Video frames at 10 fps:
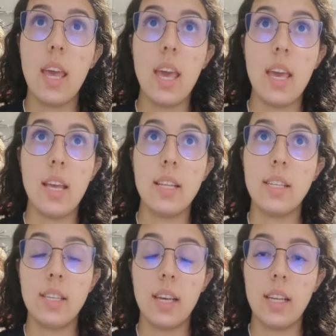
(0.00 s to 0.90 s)

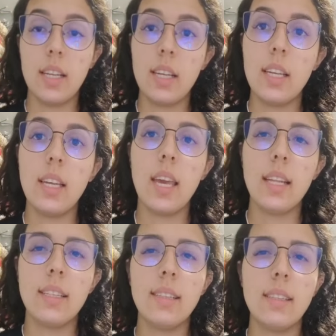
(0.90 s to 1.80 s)
and
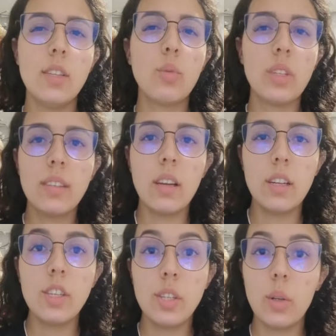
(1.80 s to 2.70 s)
in this research,